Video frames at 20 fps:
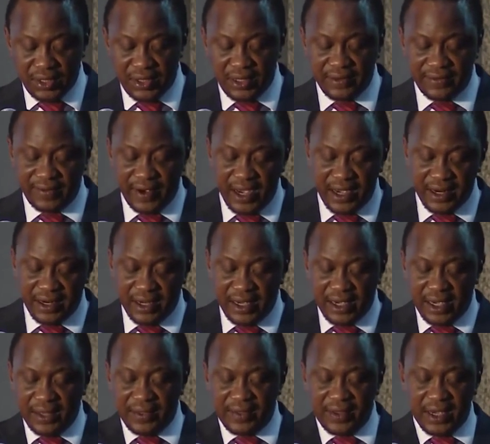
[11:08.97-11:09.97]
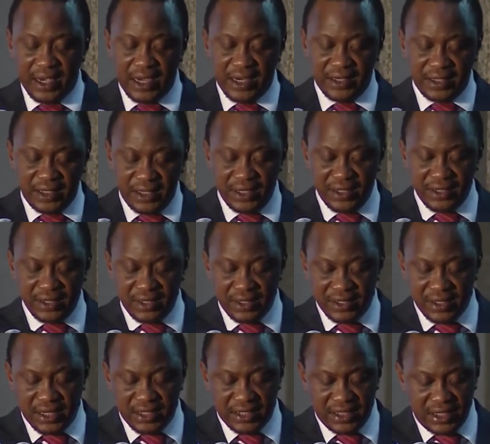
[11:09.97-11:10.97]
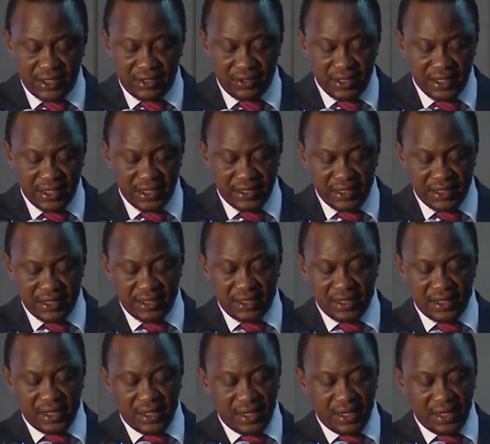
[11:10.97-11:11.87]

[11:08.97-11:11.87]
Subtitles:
nirvana and the ideals articulated